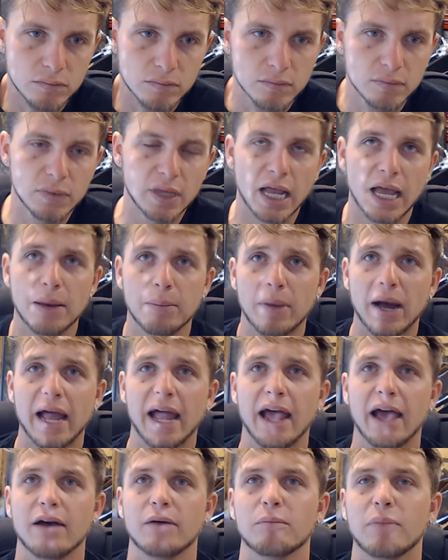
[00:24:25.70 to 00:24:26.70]
And by
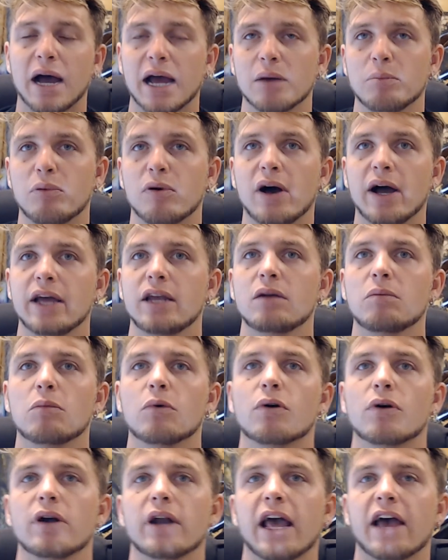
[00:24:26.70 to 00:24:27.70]
applying to
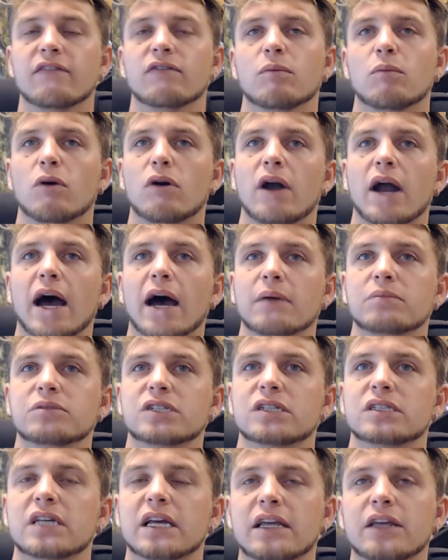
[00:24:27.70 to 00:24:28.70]
more and having more options,
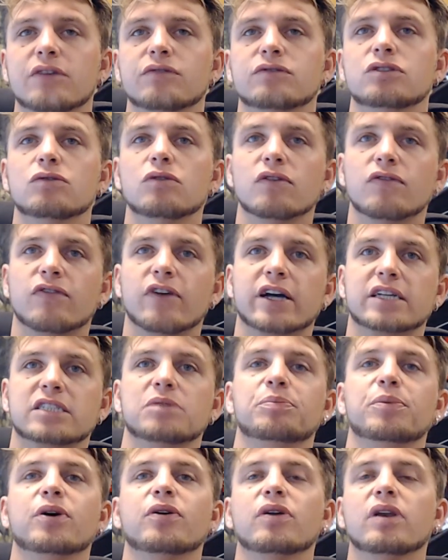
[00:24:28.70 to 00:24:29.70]
that gives you the
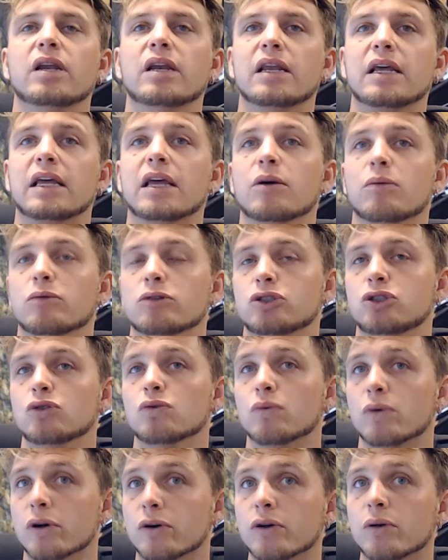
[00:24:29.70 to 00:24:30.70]
flexibility to get what you
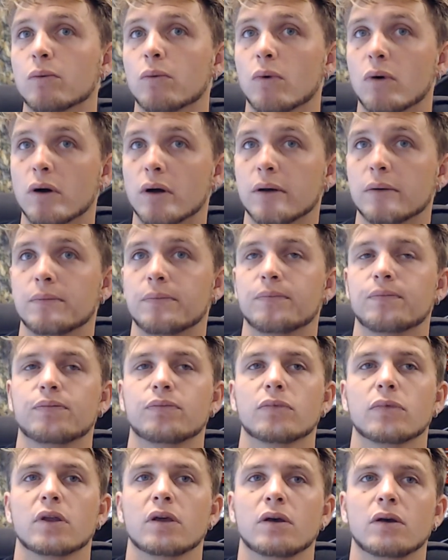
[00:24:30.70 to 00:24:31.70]
really want.
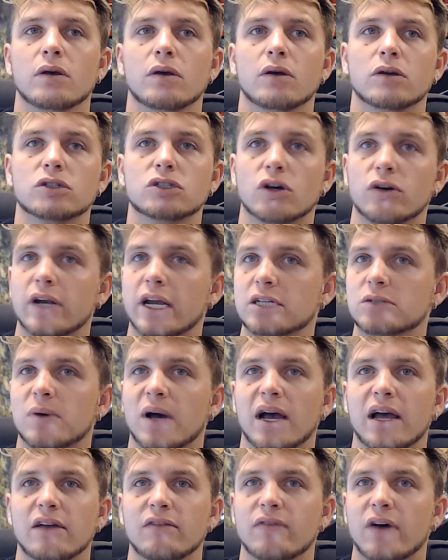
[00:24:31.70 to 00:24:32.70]
So, and that's why I
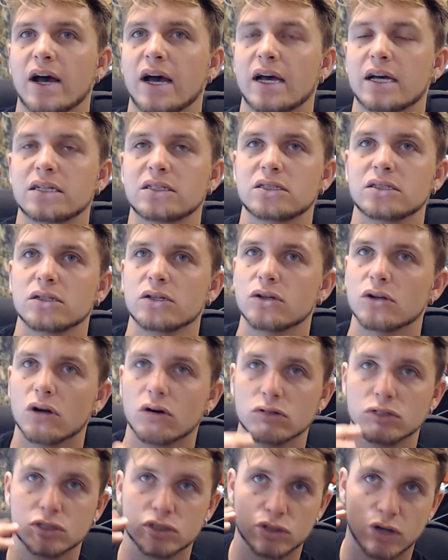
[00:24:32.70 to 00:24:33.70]
advise, you know,
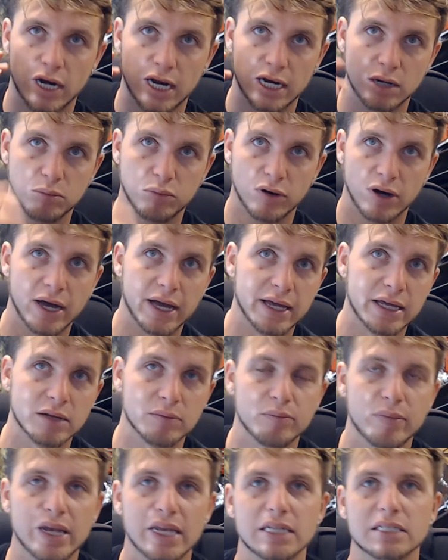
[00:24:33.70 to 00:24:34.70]
try and apply at
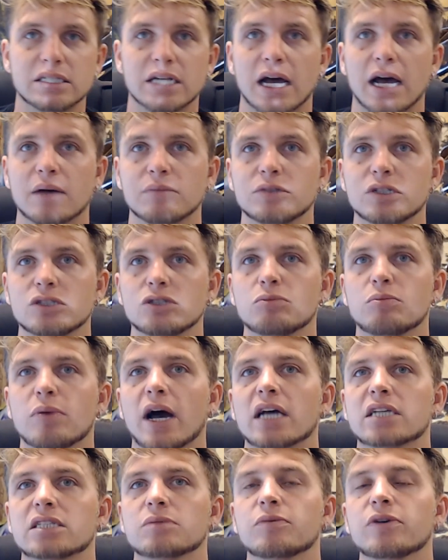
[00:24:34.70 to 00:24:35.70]
many jobs as you
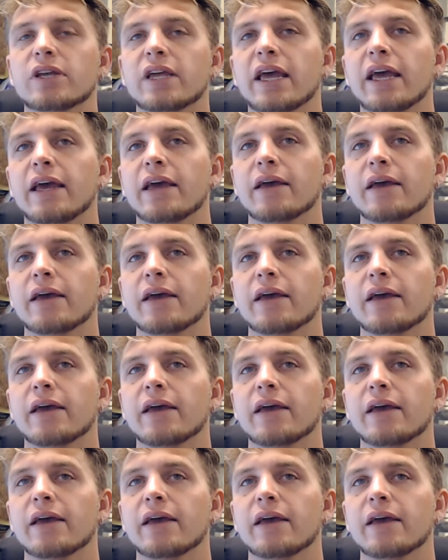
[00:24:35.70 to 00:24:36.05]
possibly can.